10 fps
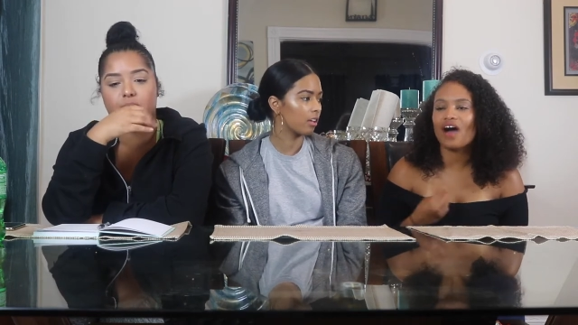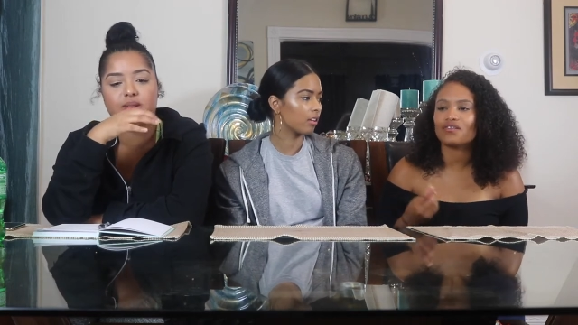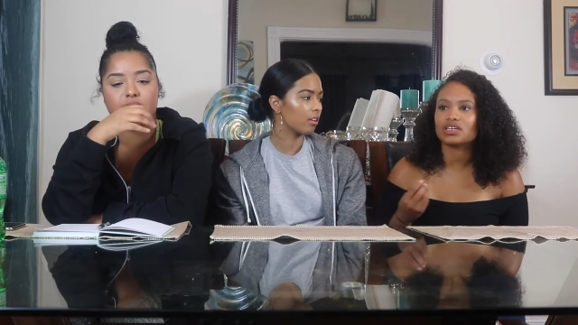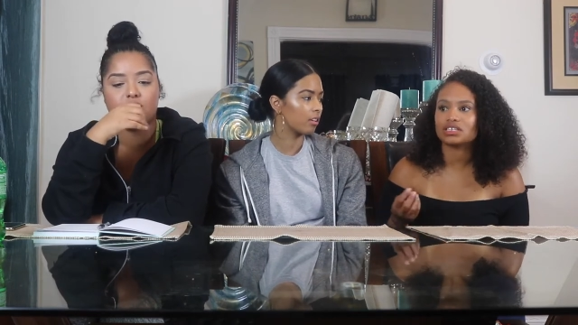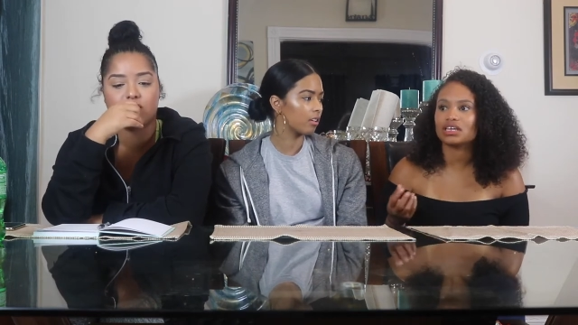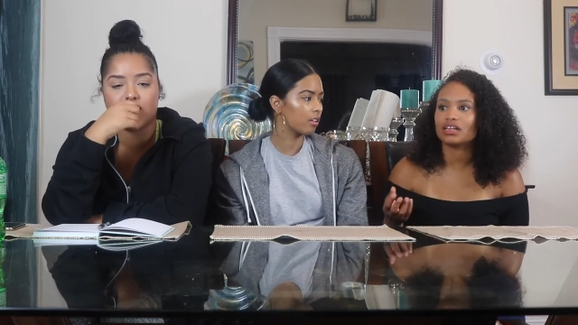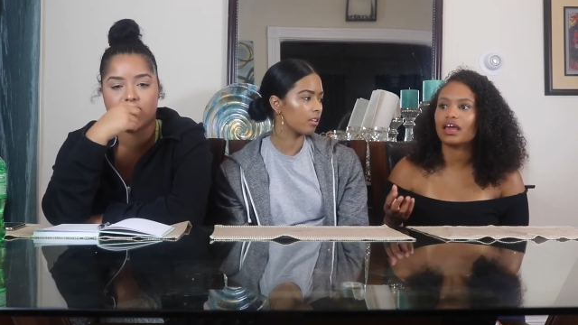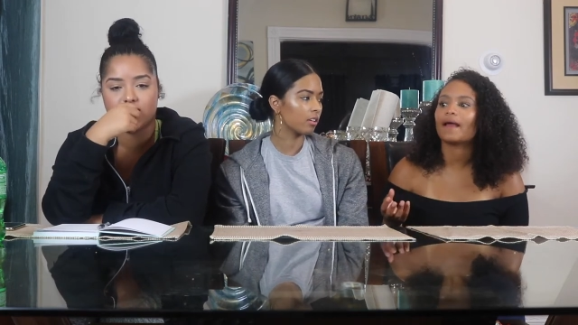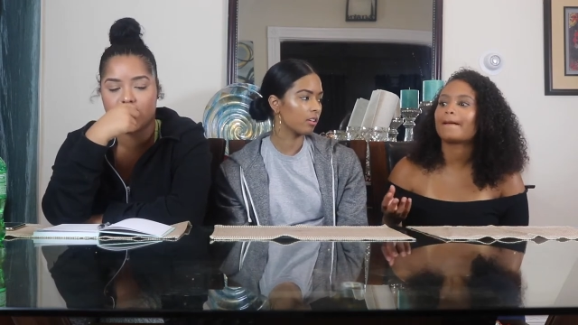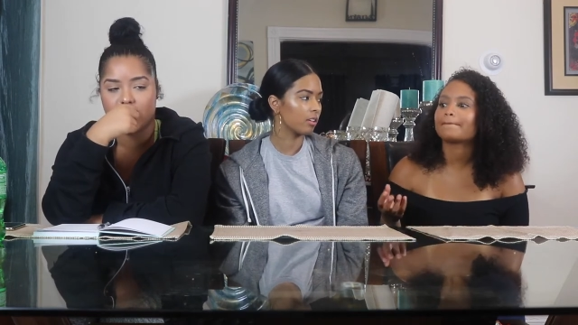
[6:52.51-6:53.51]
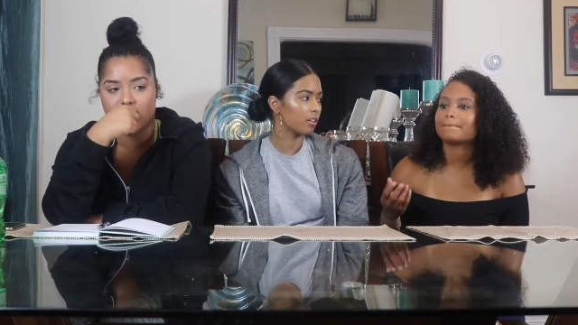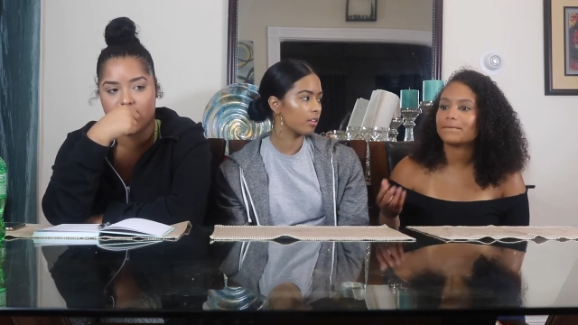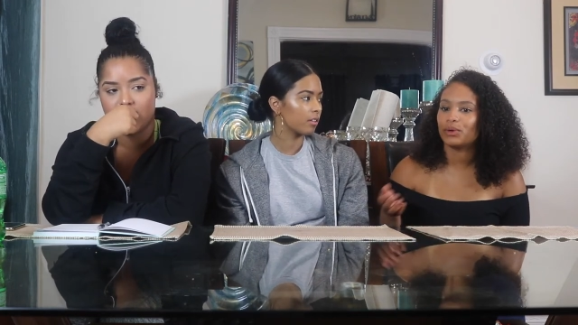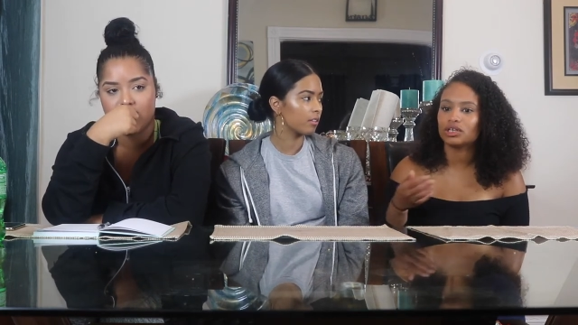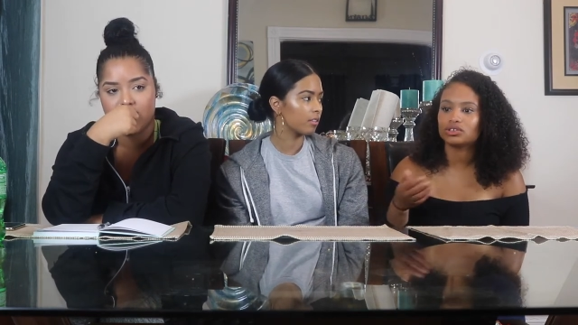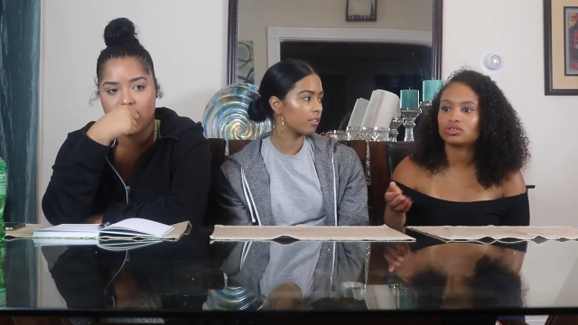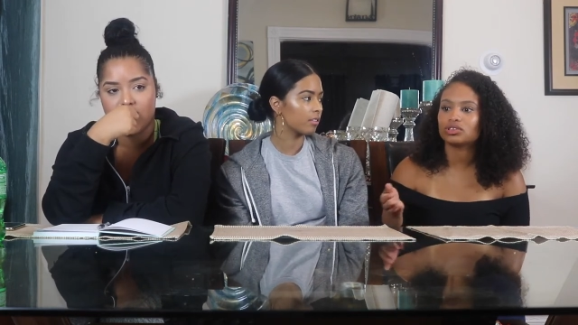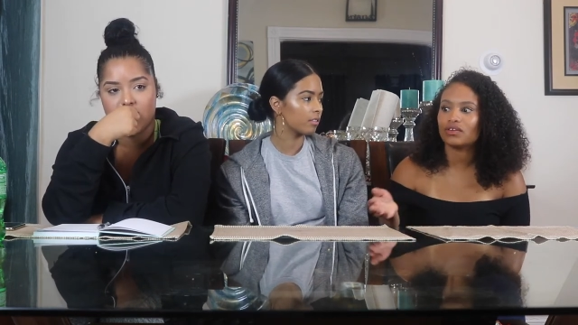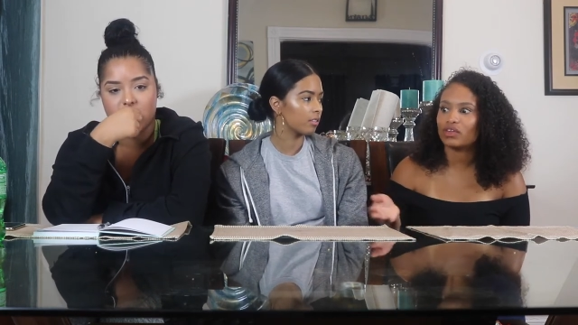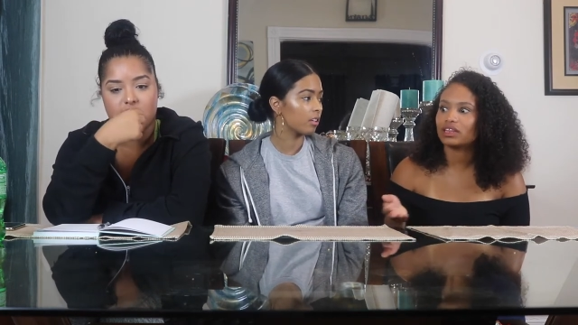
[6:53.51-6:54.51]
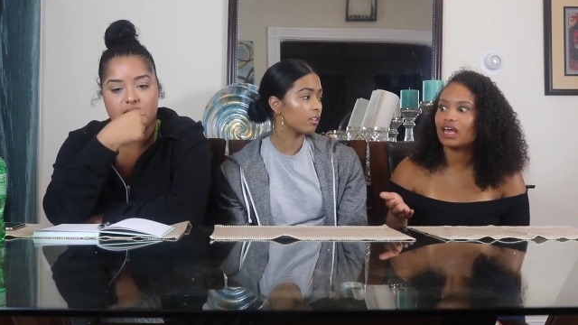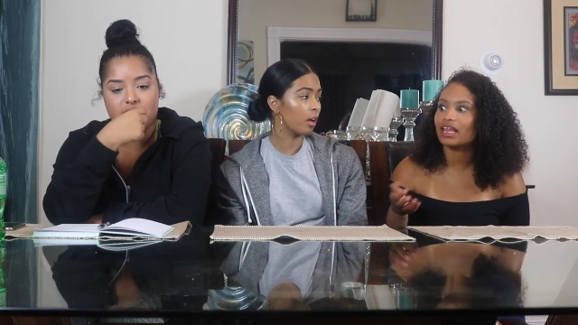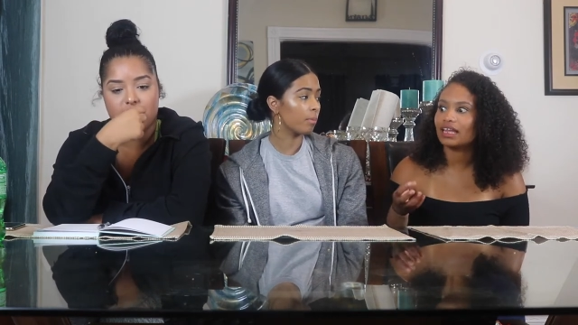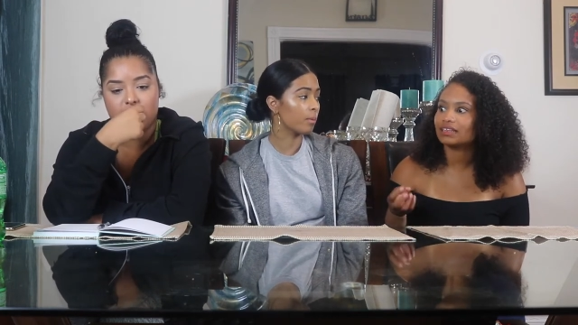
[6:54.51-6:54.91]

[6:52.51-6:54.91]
Speaker 1: I already see like, like personal stuff like that.